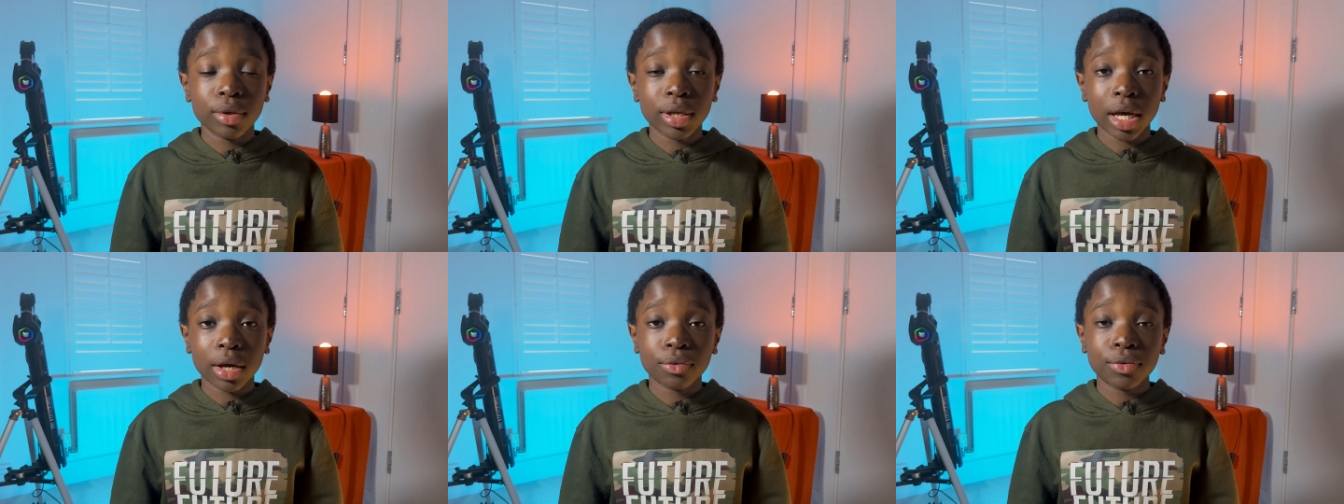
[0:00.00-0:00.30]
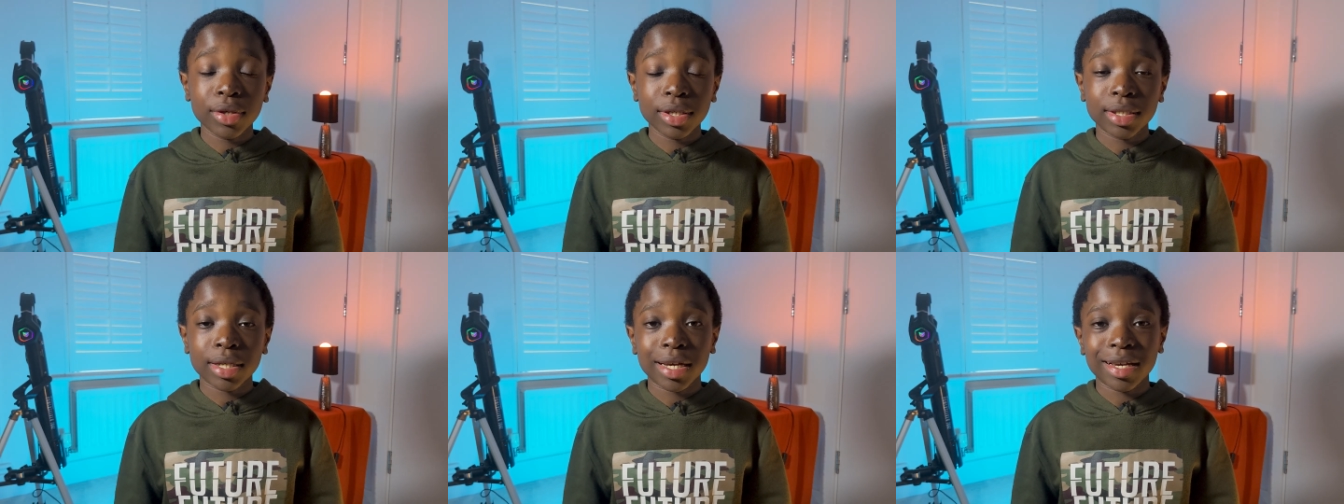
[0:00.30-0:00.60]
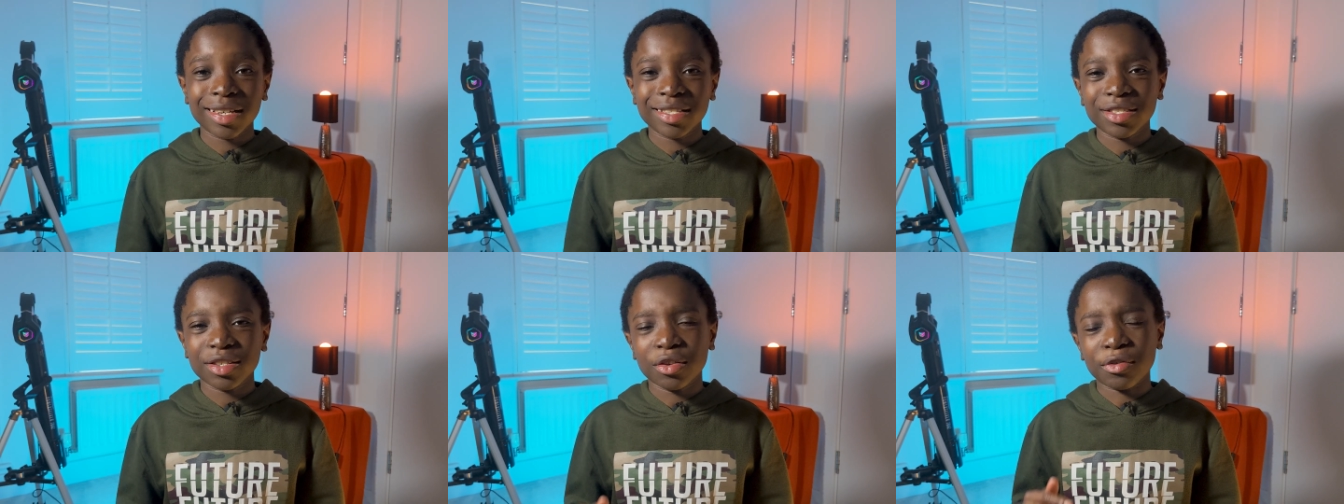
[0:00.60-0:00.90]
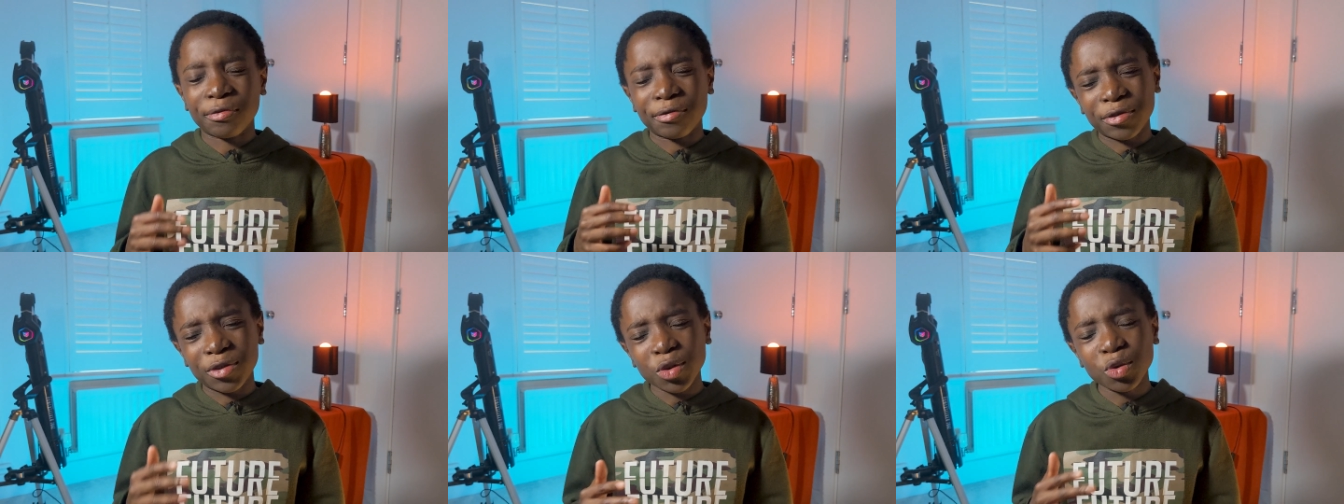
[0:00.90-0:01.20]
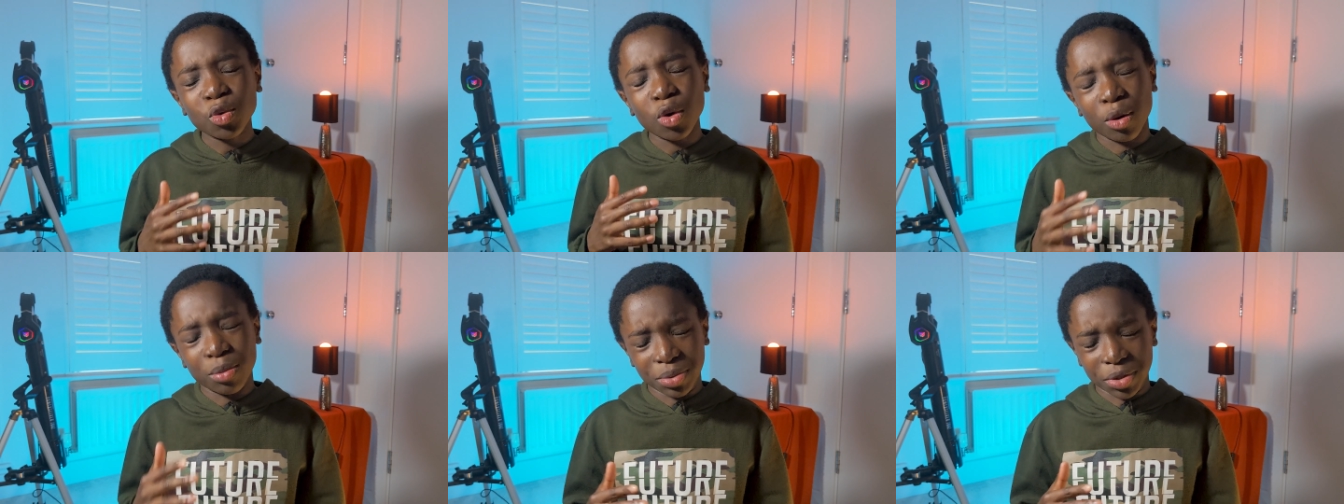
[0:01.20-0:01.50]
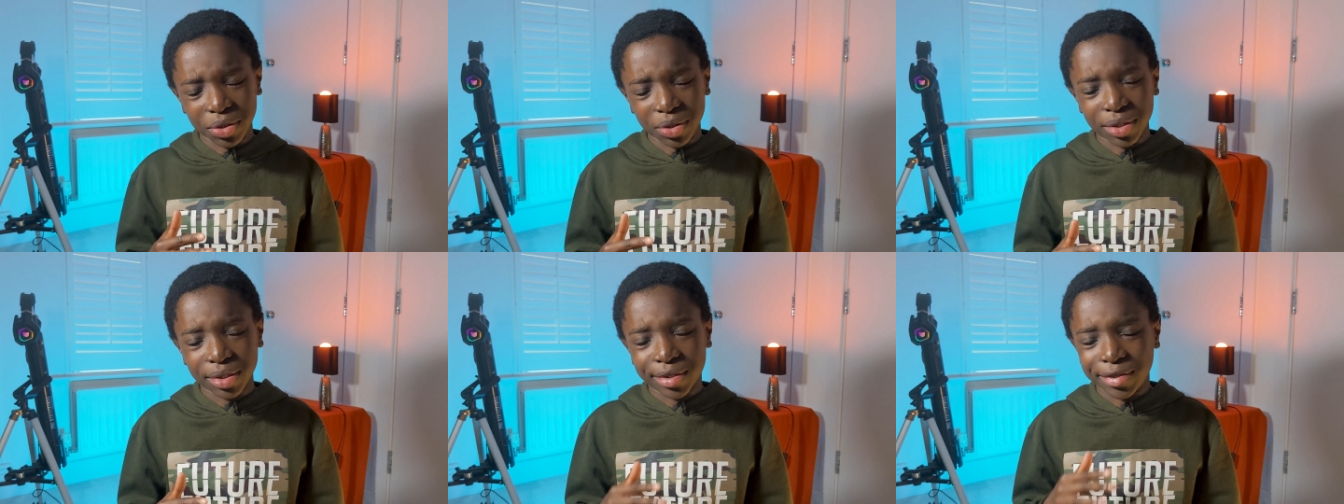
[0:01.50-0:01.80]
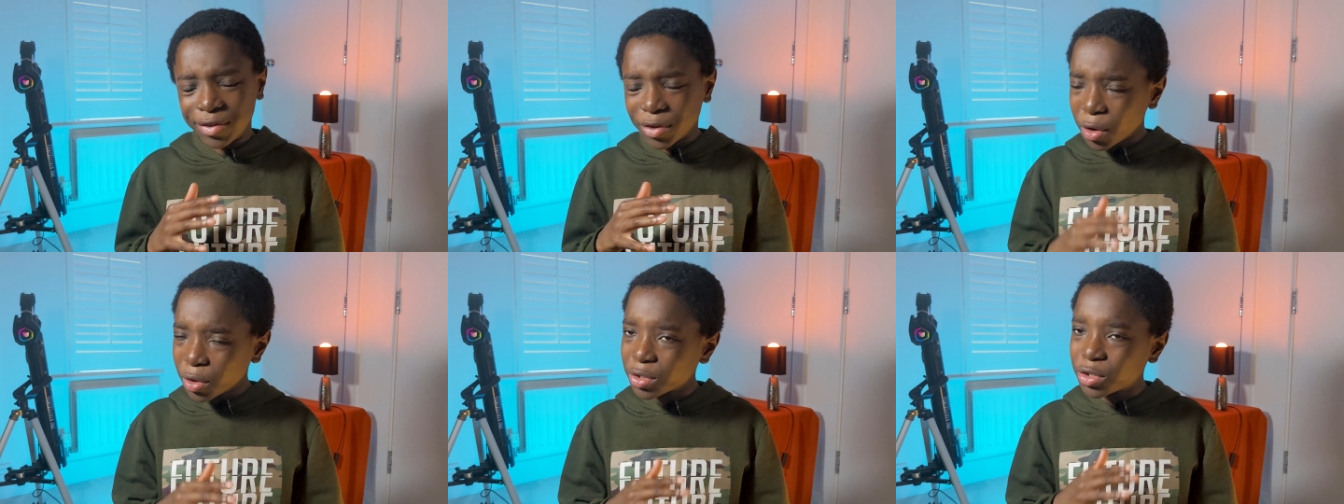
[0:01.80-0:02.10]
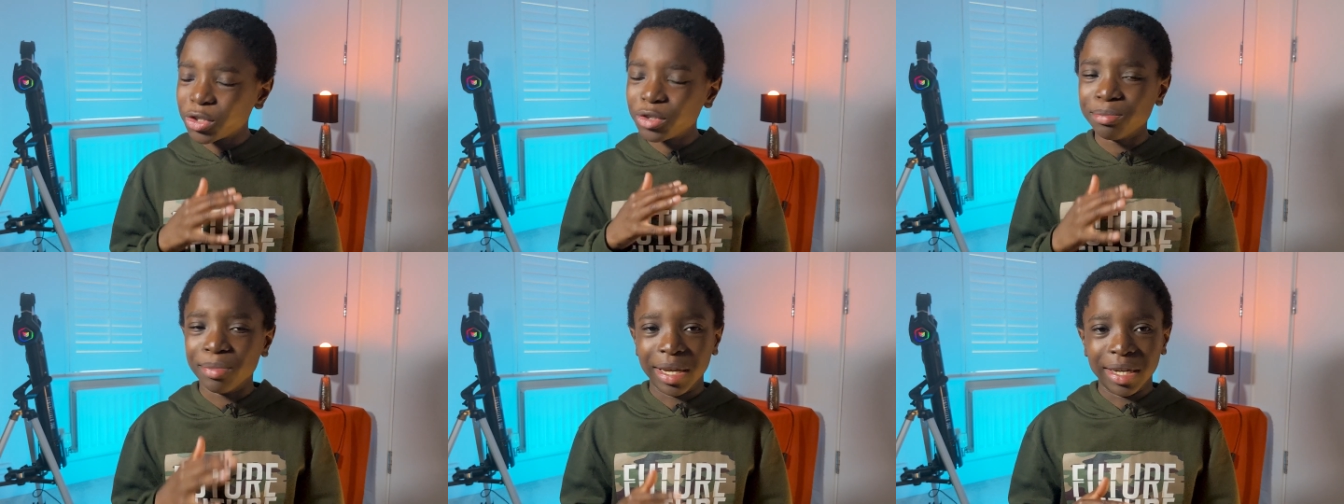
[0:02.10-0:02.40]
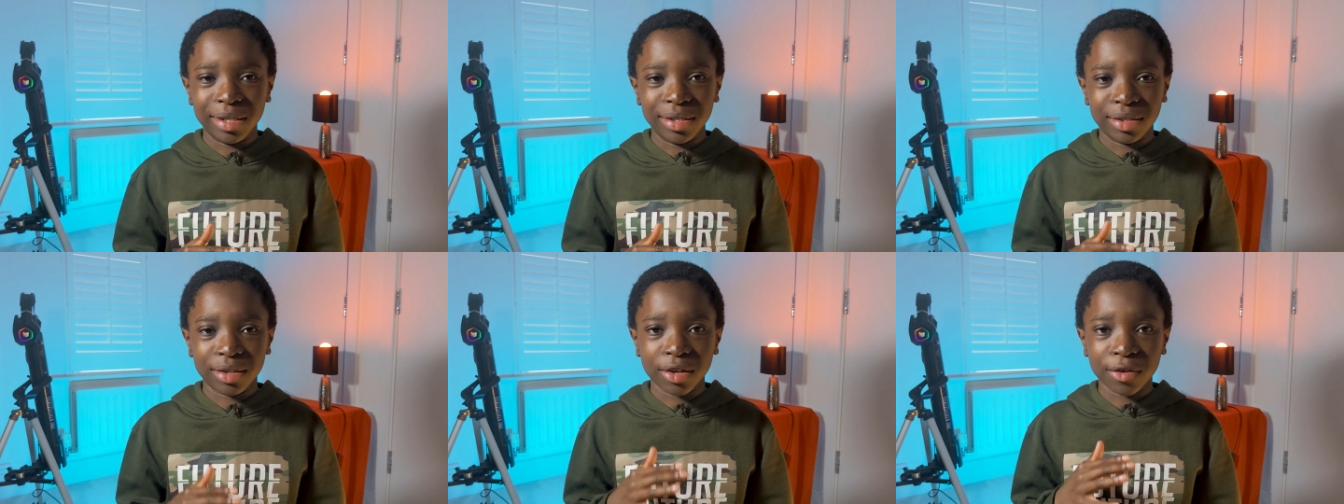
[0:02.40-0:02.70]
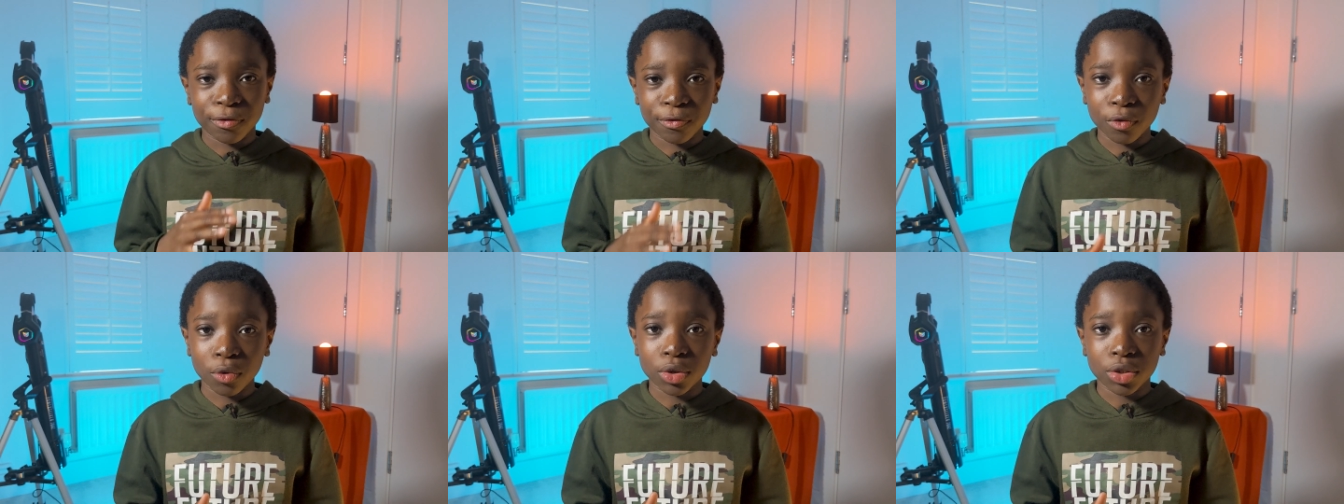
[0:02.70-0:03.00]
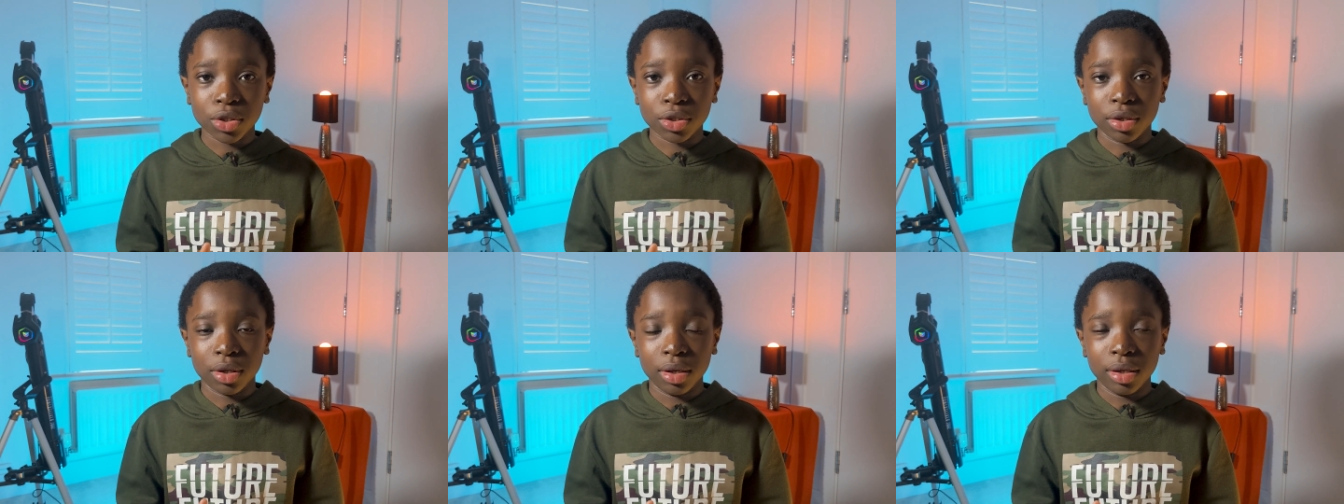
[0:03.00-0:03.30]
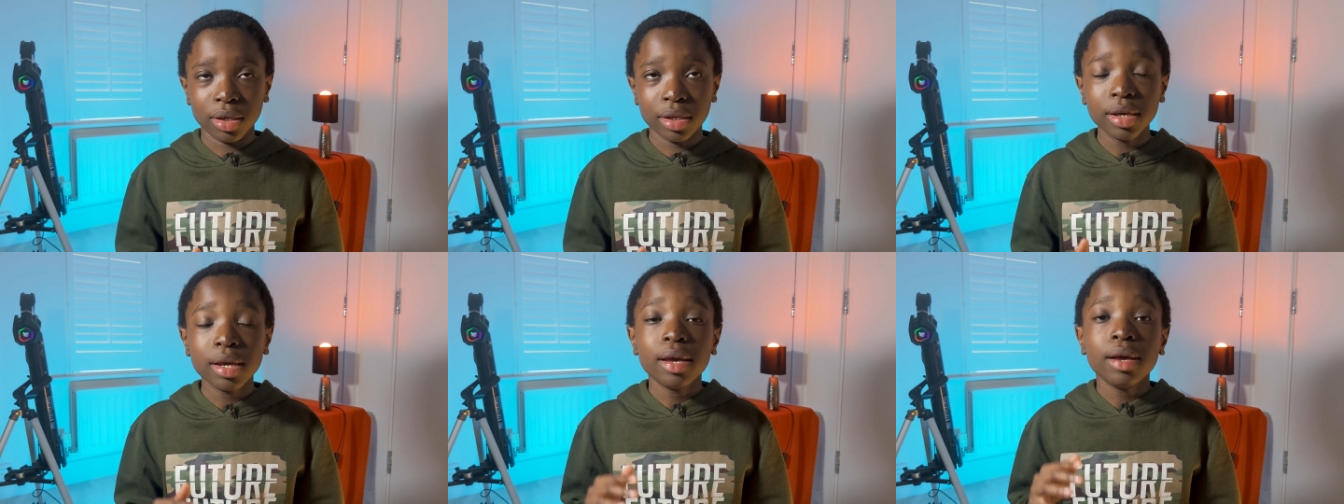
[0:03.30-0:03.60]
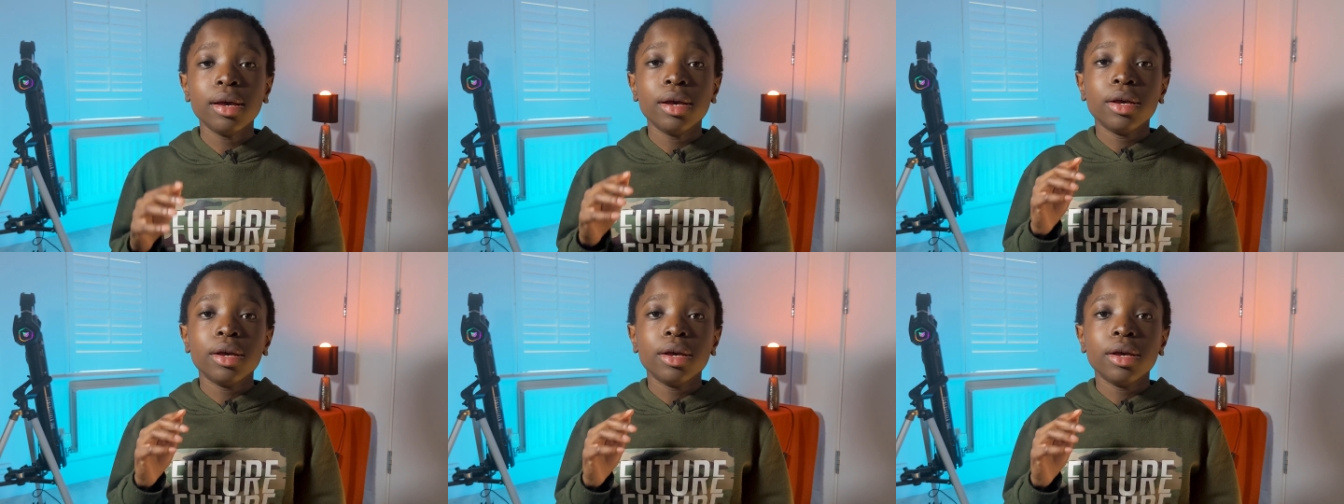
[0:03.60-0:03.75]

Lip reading: Now this has a few options, not too many, unfortunately.